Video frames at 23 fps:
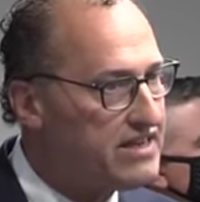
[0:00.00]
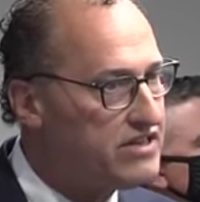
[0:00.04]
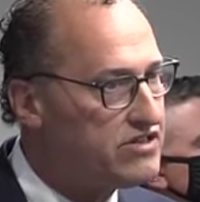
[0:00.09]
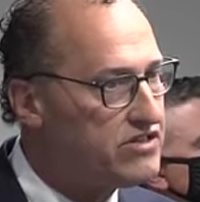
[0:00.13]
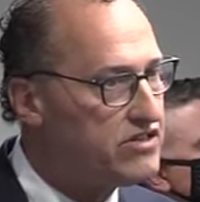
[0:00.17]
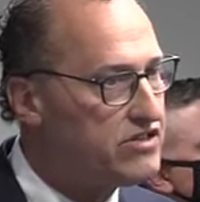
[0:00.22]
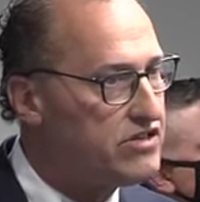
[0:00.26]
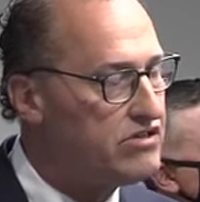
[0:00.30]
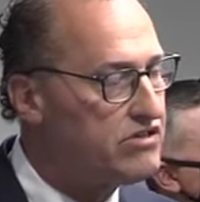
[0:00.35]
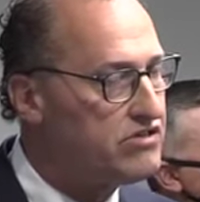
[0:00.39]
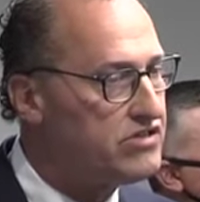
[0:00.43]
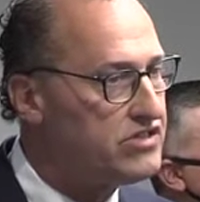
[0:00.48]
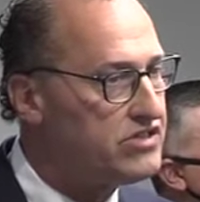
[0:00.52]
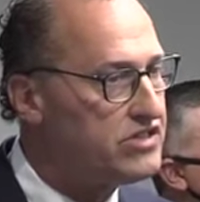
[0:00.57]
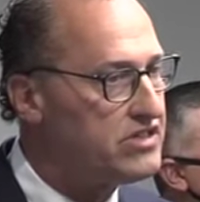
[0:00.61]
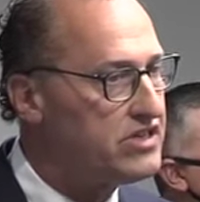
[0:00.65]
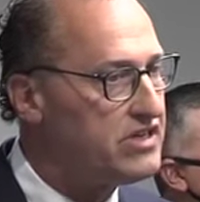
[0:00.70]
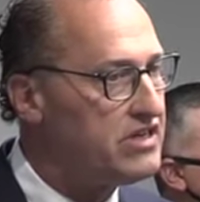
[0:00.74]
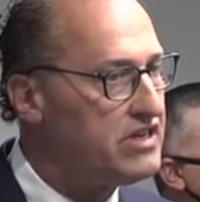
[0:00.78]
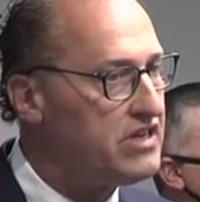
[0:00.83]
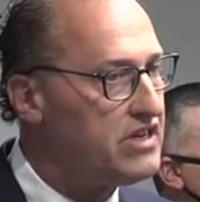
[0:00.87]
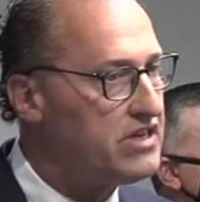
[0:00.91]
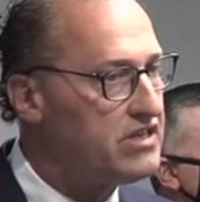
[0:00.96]
introduce
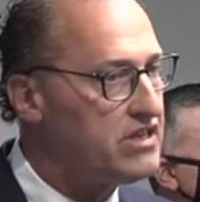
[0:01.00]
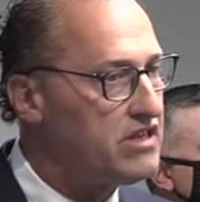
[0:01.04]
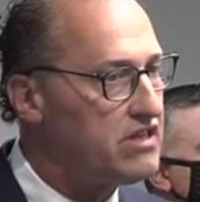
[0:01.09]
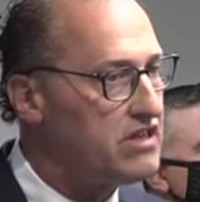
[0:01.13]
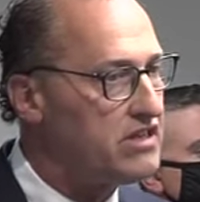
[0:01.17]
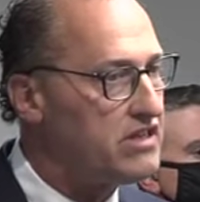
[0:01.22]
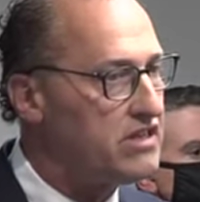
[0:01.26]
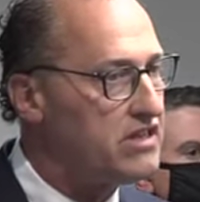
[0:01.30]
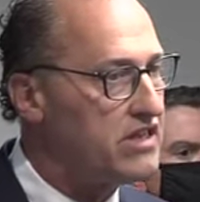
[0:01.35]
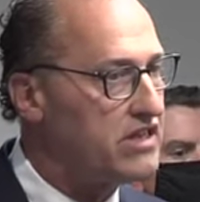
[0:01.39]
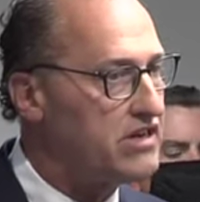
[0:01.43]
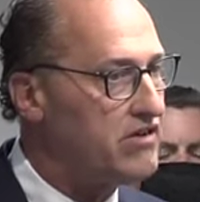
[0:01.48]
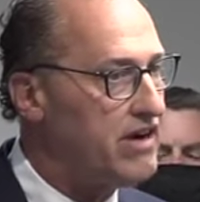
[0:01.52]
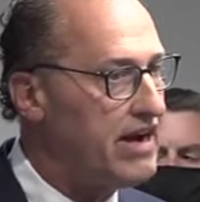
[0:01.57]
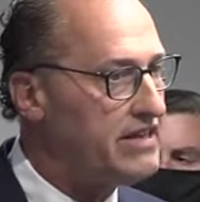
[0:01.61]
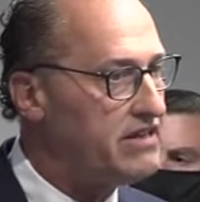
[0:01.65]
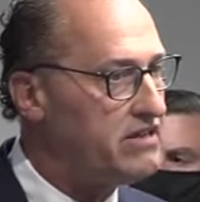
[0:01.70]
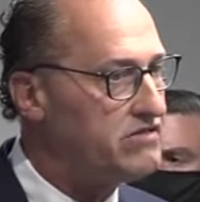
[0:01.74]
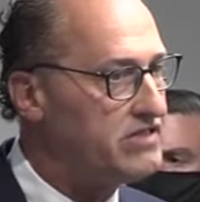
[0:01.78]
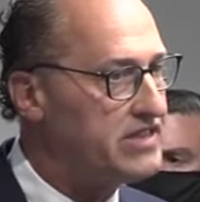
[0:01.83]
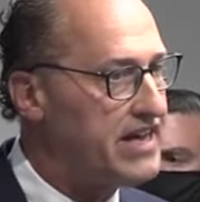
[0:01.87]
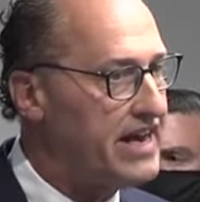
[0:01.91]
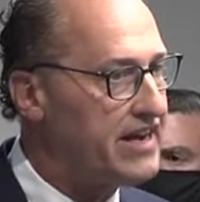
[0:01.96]
the great
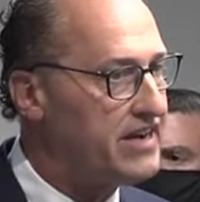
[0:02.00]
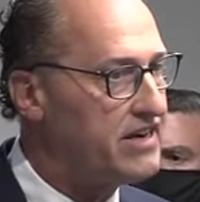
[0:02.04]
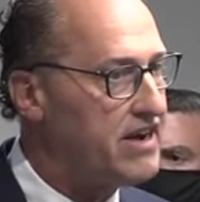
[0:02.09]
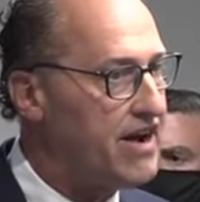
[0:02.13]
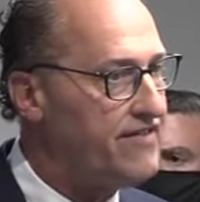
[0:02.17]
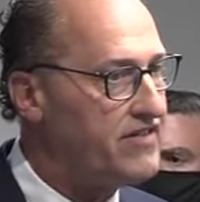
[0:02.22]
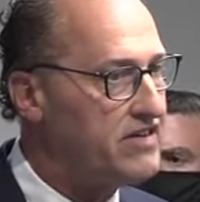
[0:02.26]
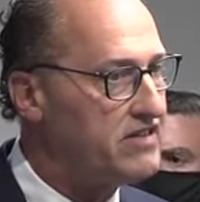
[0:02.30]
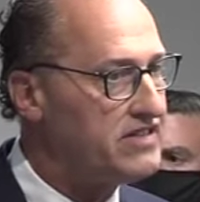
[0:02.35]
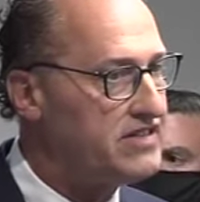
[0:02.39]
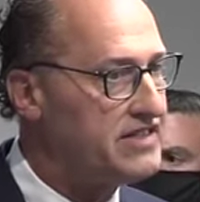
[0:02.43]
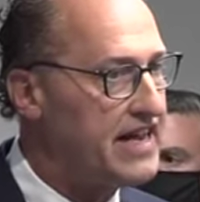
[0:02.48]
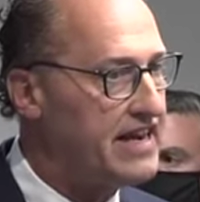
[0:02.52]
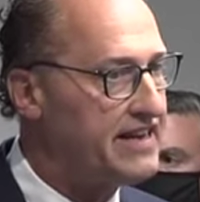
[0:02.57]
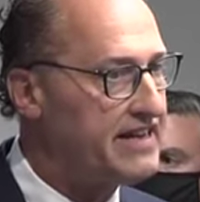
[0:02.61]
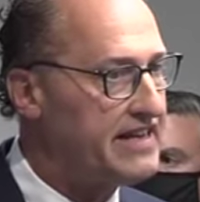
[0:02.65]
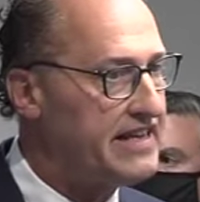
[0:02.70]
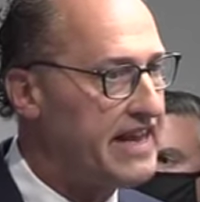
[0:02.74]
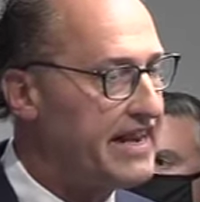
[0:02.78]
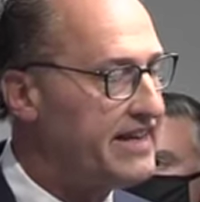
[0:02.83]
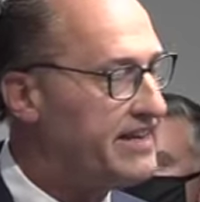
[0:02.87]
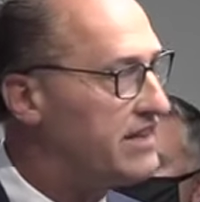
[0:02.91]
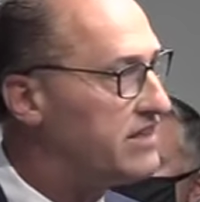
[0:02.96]
Lieutenant Governor of the State of
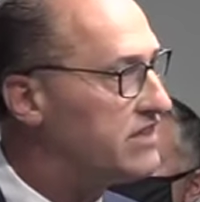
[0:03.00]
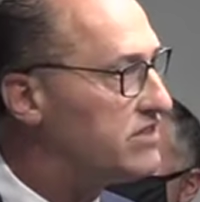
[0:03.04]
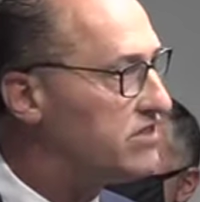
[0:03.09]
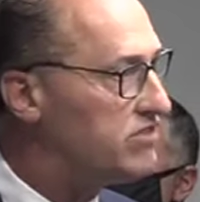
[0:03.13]
Connecticut,